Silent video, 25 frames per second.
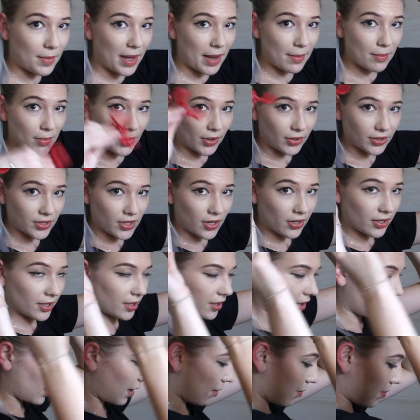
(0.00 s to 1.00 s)
my
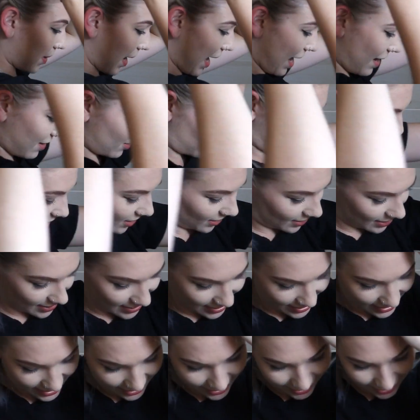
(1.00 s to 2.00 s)
bulldog clip and
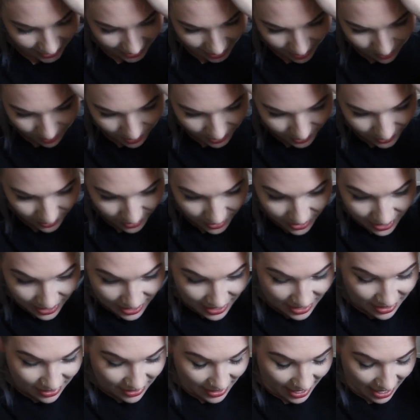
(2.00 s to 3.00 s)
just clip
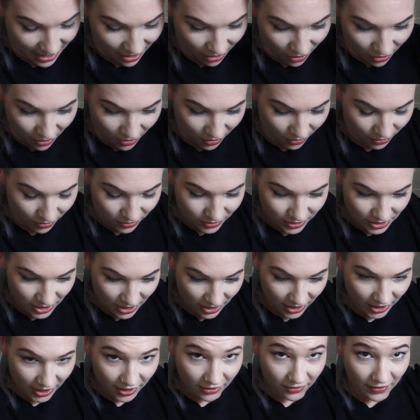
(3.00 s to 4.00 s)
that whole
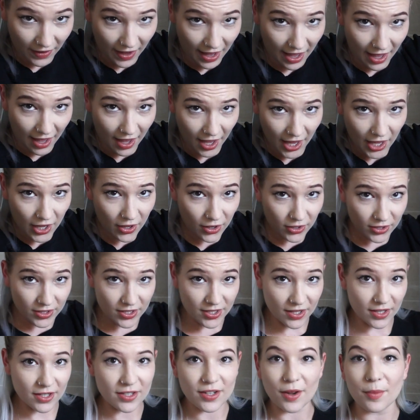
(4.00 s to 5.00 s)
chunk of hair
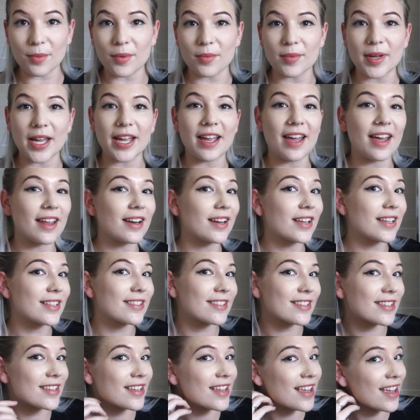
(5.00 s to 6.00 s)
onto the top of my head.
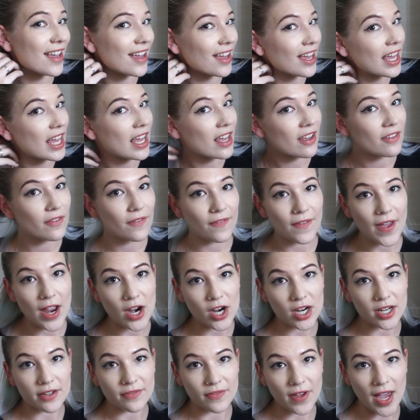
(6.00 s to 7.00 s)
It's
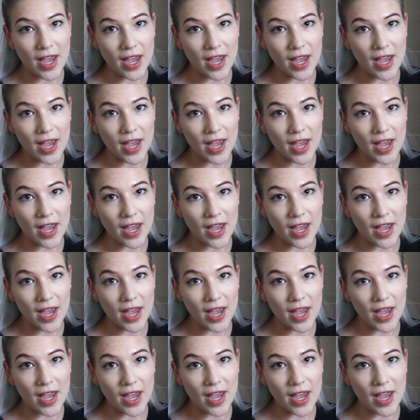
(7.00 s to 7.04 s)
very